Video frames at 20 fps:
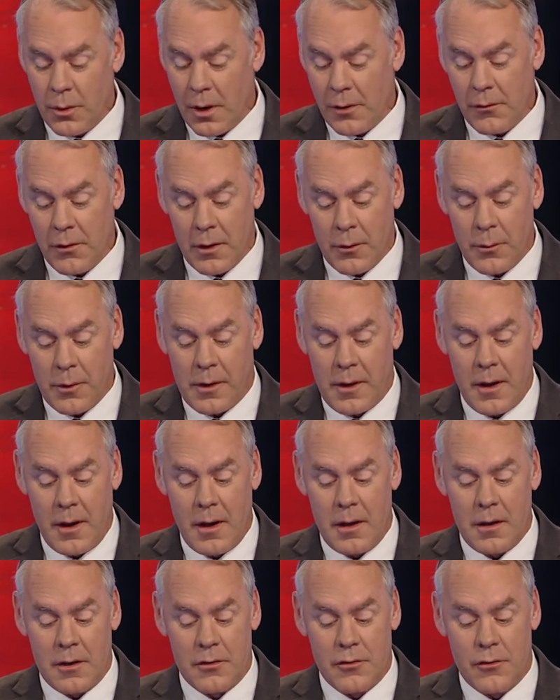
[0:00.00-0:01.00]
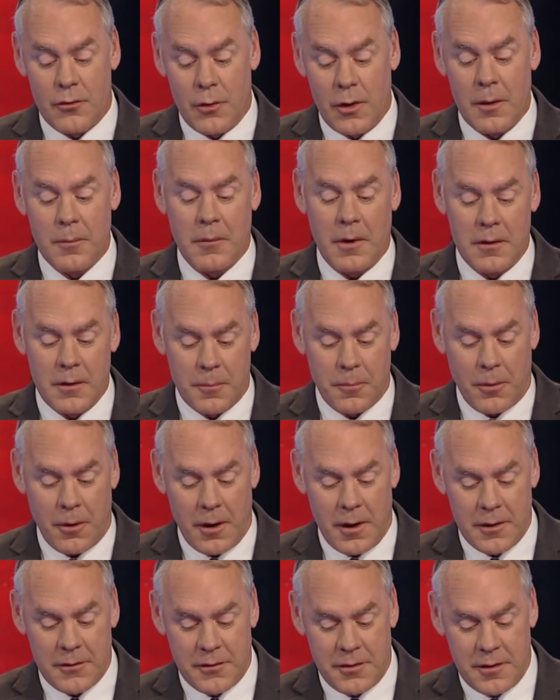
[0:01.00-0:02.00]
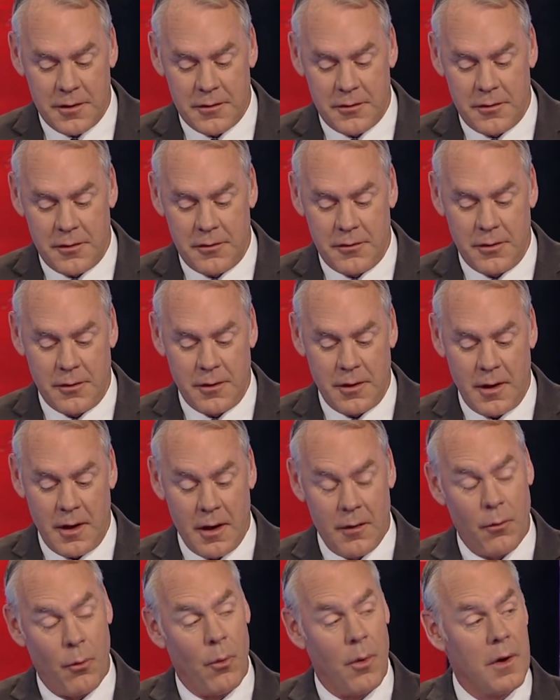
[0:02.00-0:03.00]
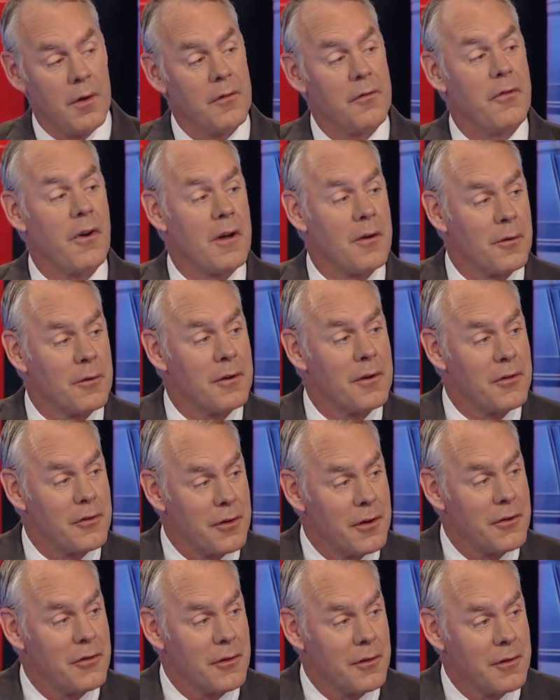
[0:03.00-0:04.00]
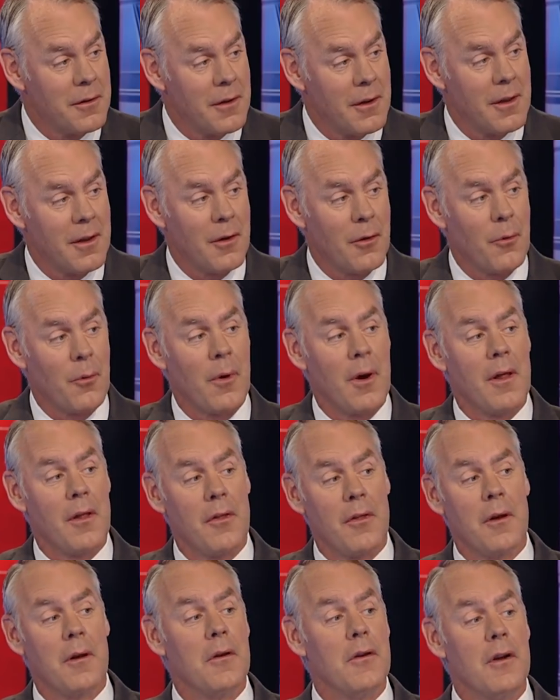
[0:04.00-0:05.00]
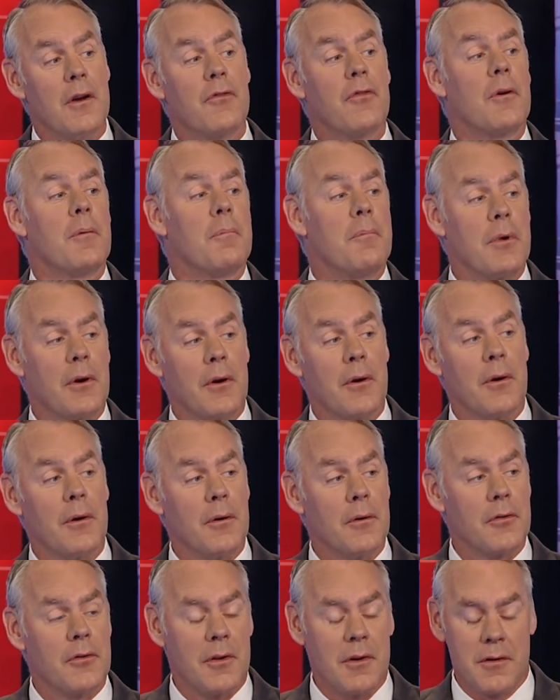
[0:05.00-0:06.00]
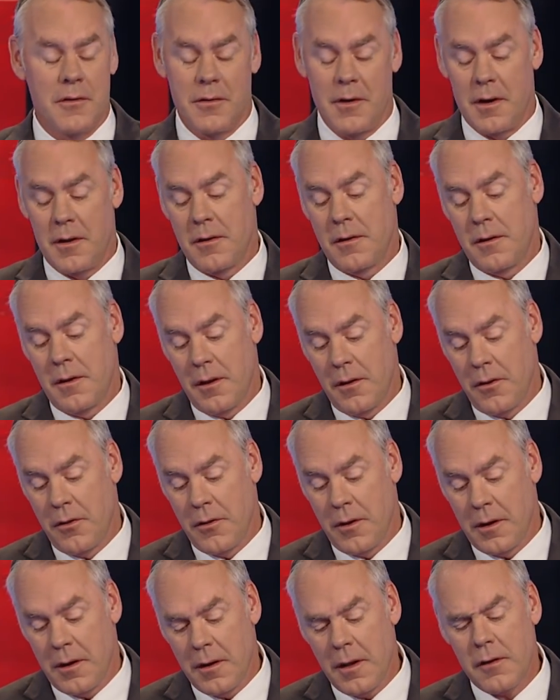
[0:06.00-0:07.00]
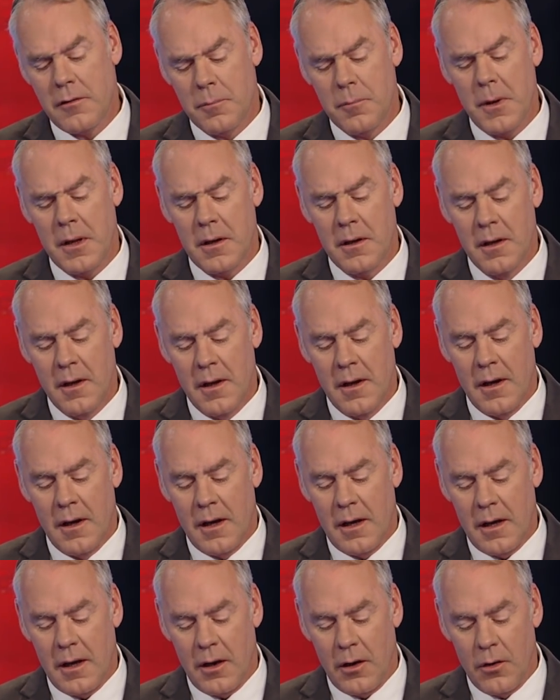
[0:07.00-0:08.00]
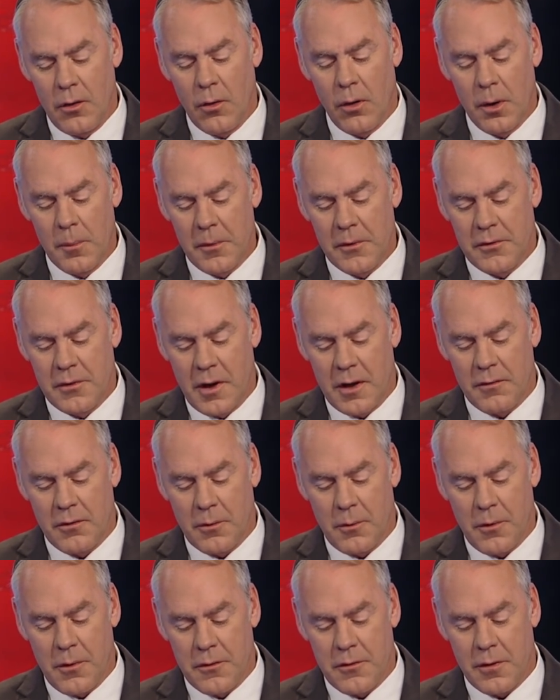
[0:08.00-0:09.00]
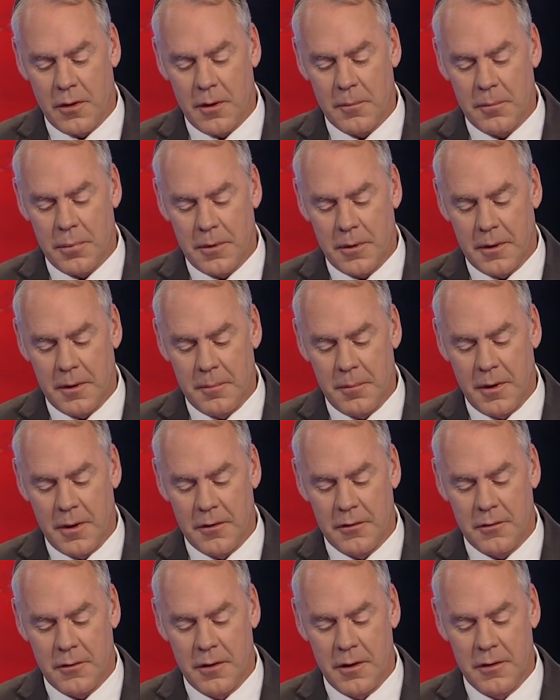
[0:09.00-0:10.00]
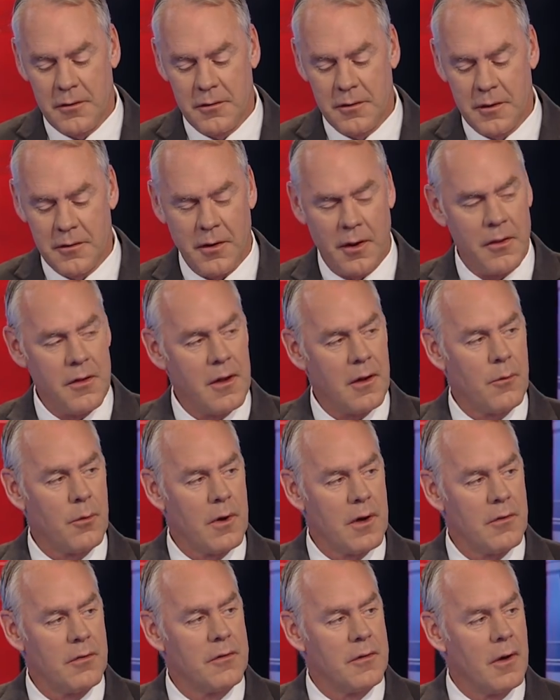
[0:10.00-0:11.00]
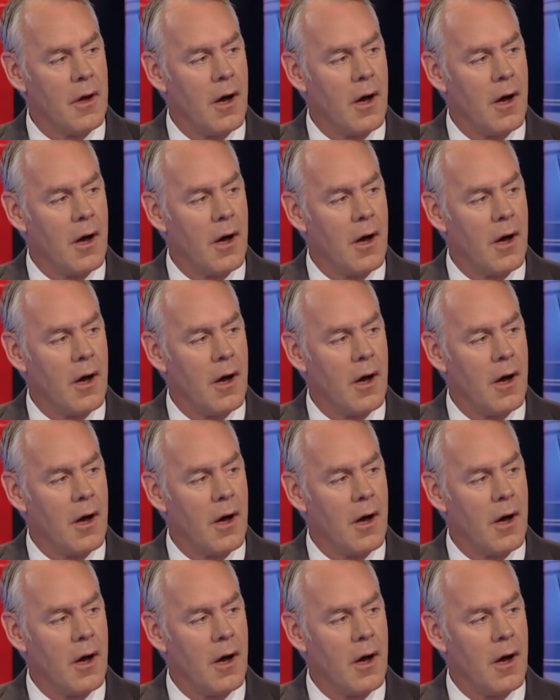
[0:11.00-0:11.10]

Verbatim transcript: doing everything we can to streamline the process so you have one federal decision, you know, rather than different bureaus right. saying the other thing. And that's been an enormous effort with the Trump administration is. I think we've